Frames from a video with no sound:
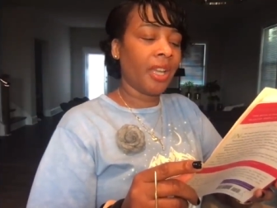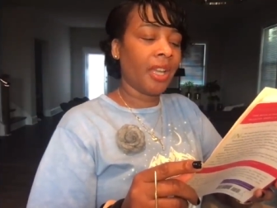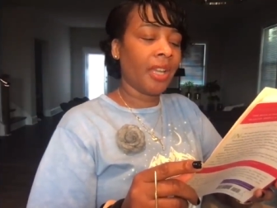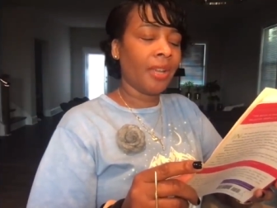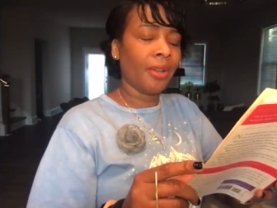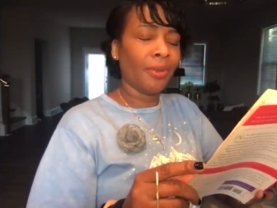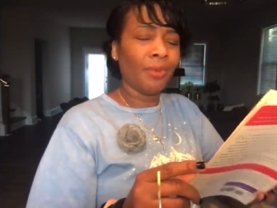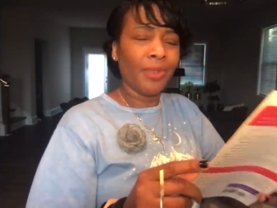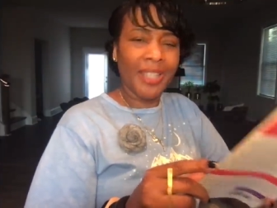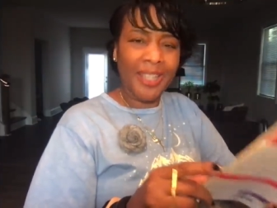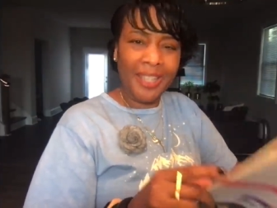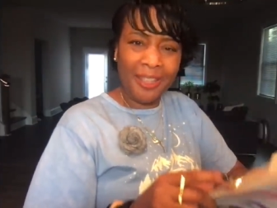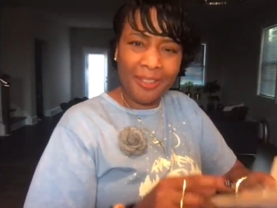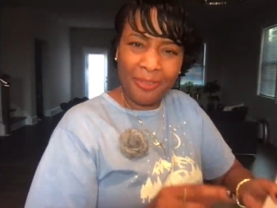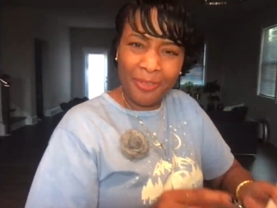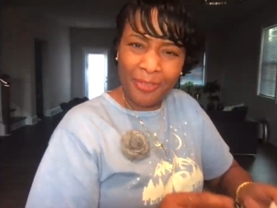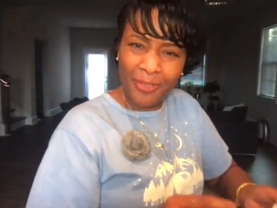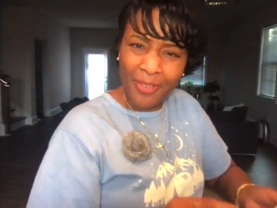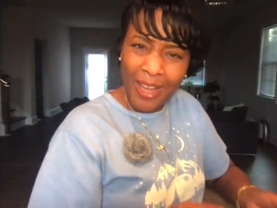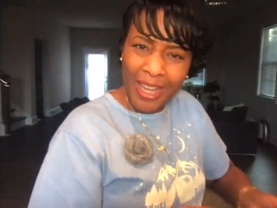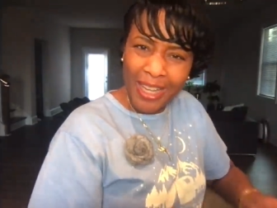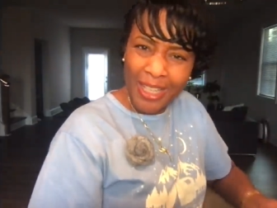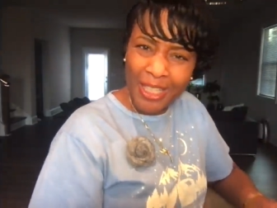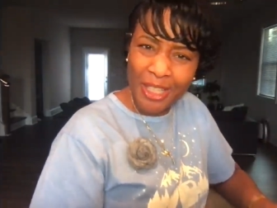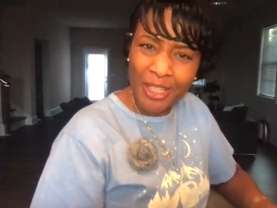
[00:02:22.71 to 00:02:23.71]
What the
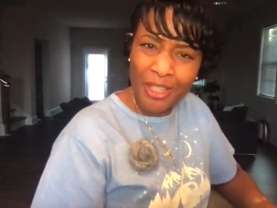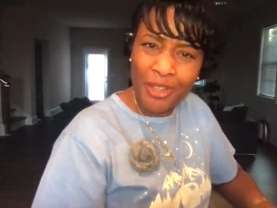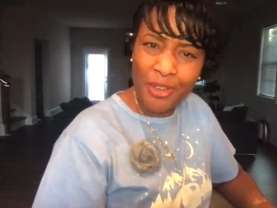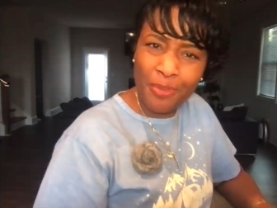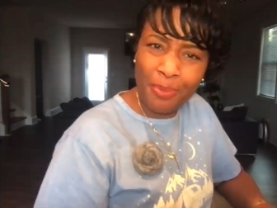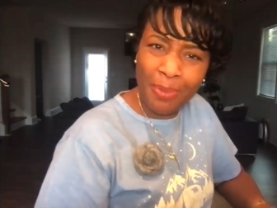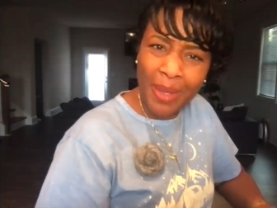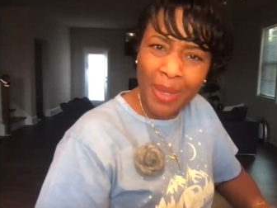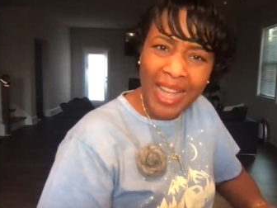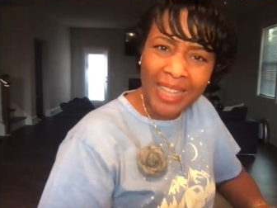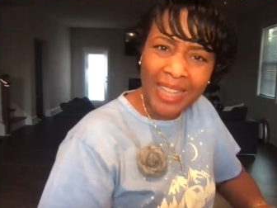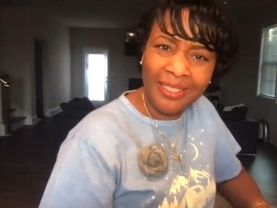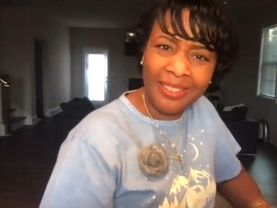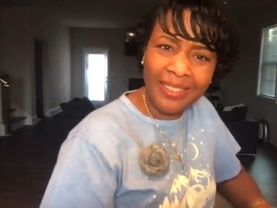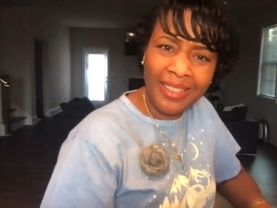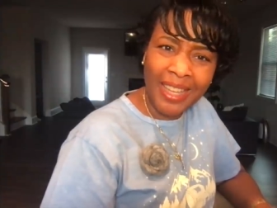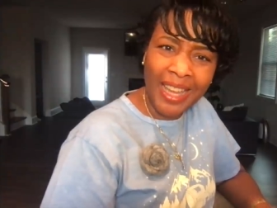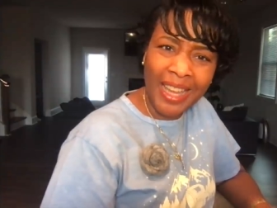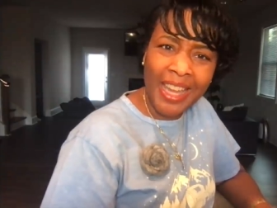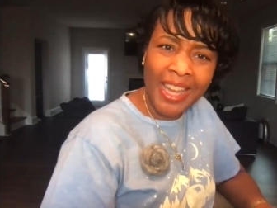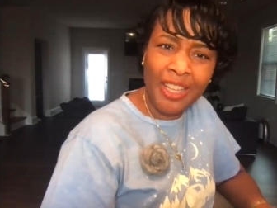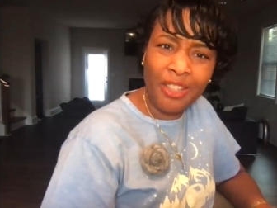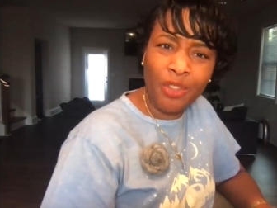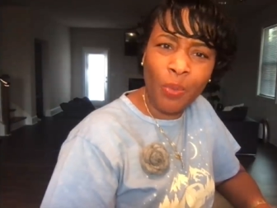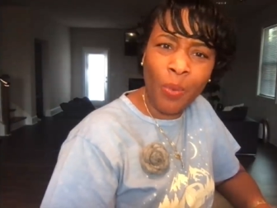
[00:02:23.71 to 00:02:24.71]
fuck are you
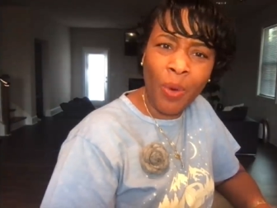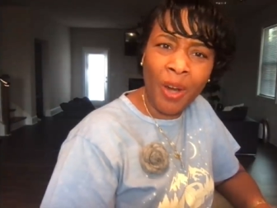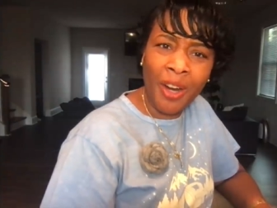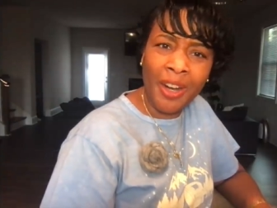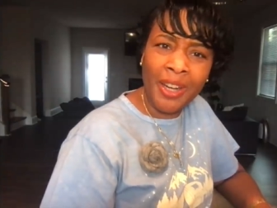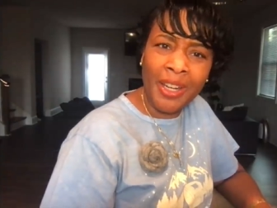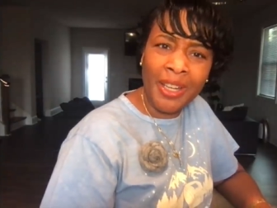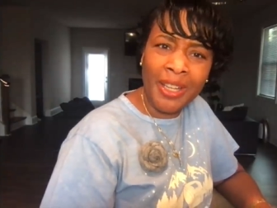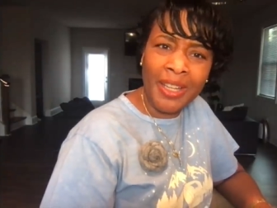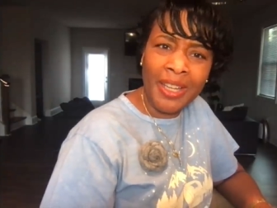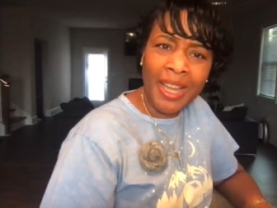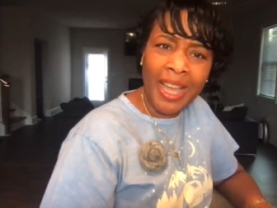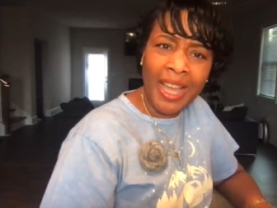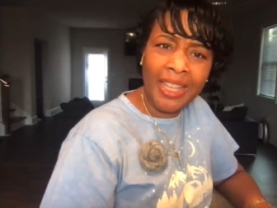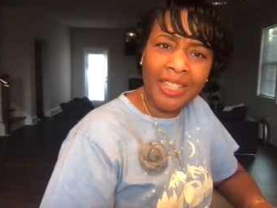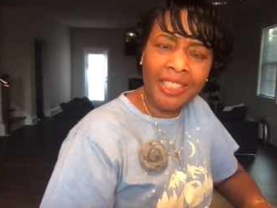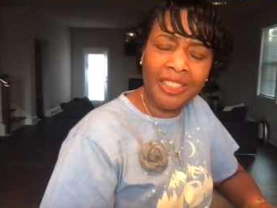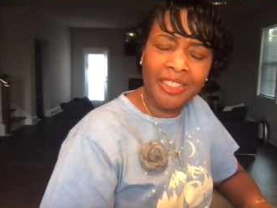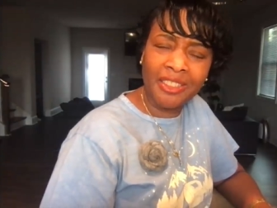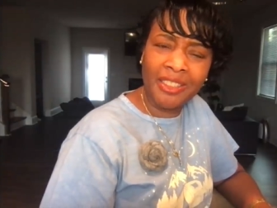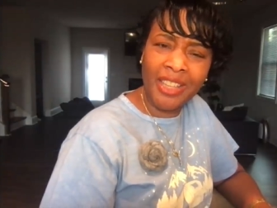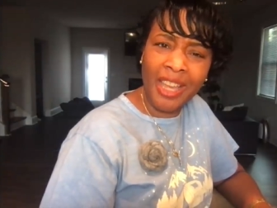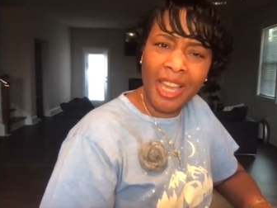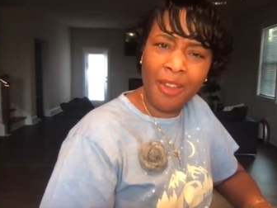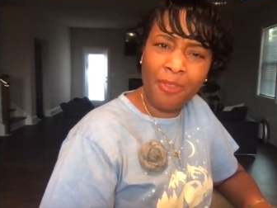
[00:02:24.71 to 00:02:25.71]
backstage wearing a
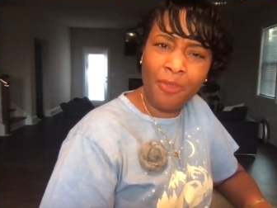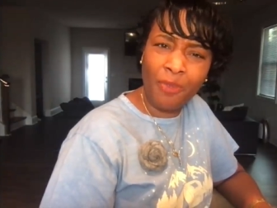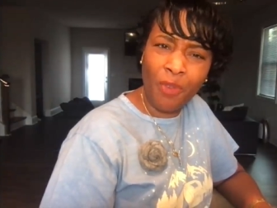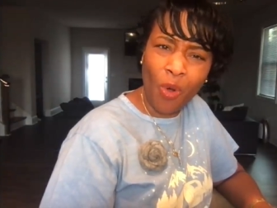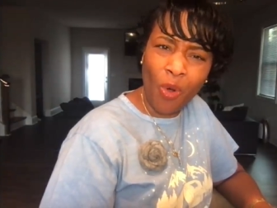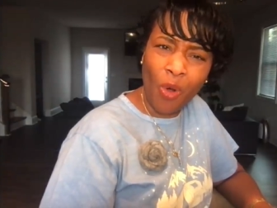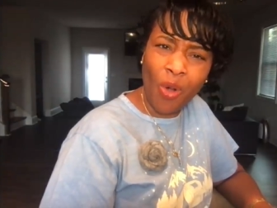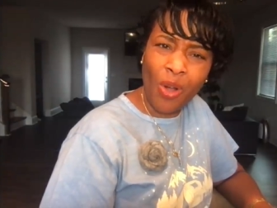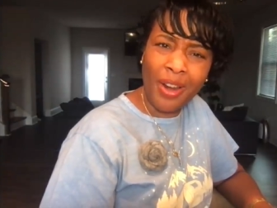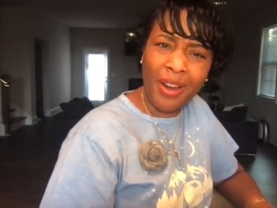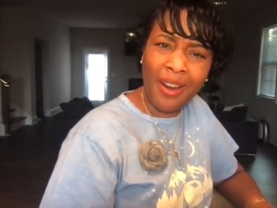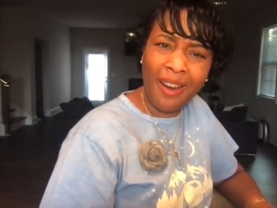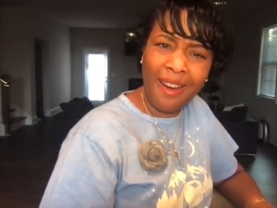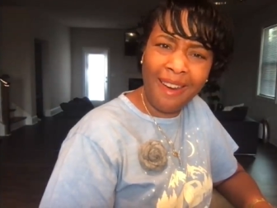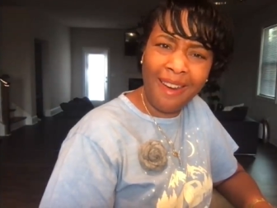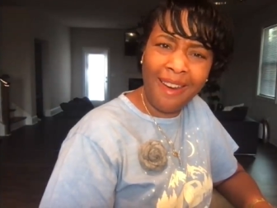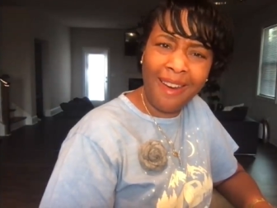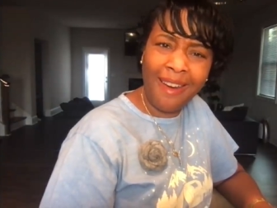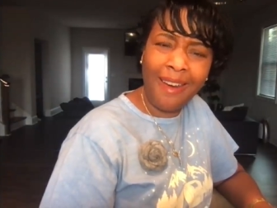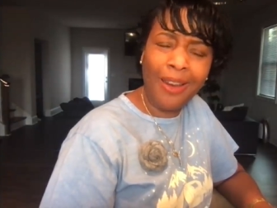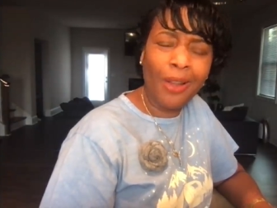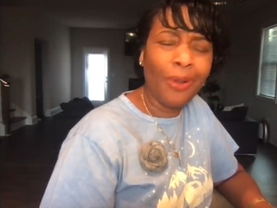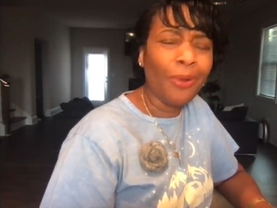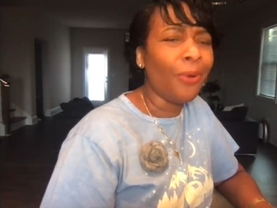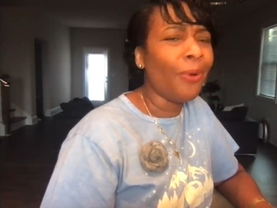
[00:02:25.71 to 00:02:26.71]
negligee for,
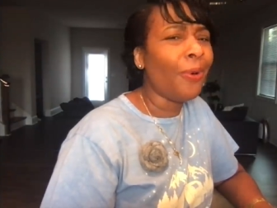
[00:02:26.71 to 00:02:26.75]
girl?